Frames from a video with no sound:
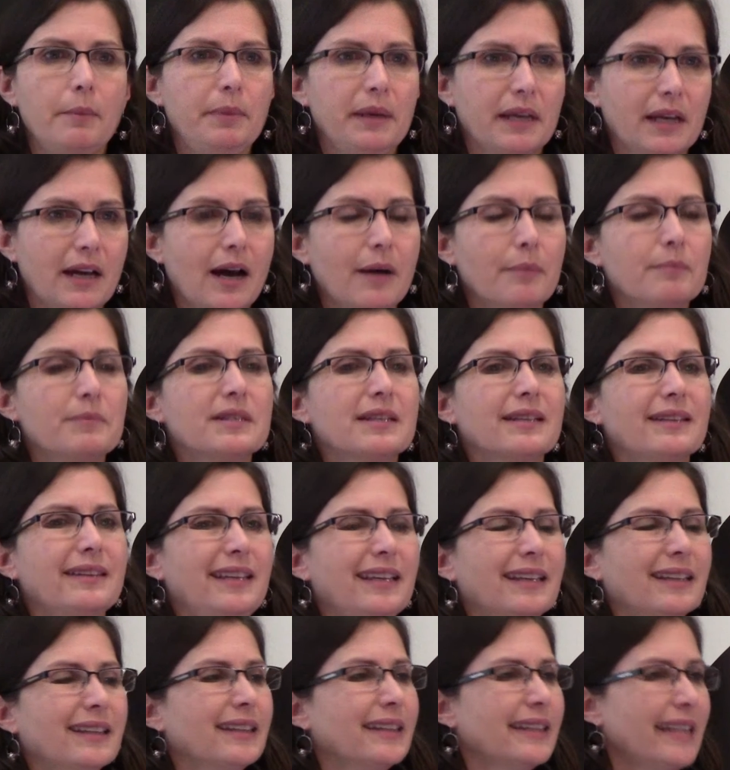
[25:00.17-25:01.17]
becomes
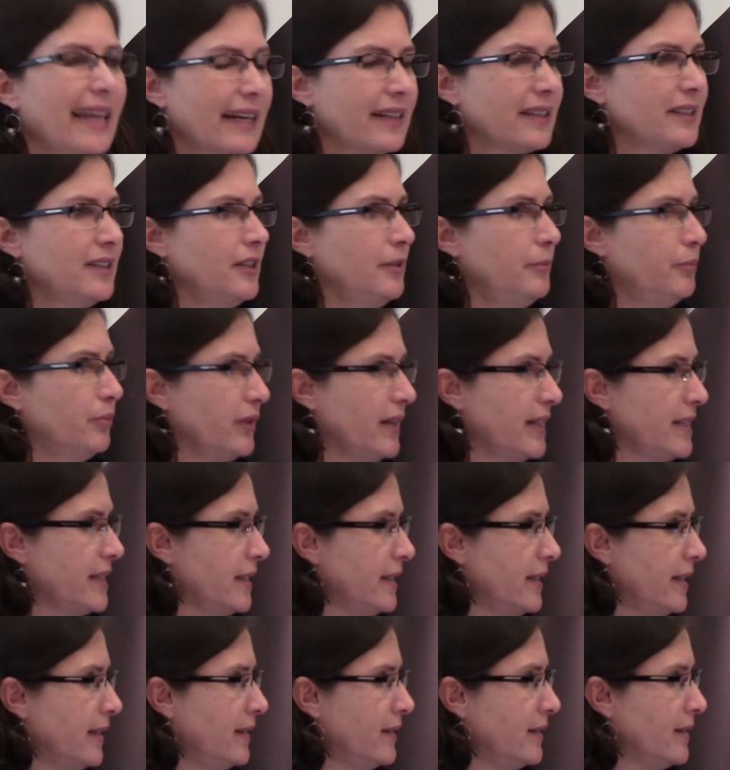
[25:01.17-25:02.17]
the elected
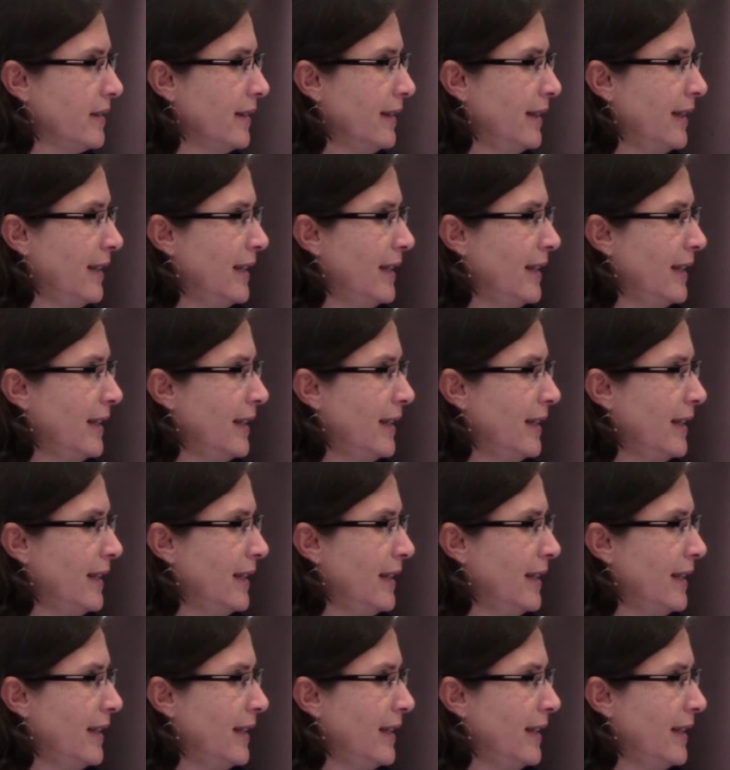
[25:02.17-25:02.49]
president.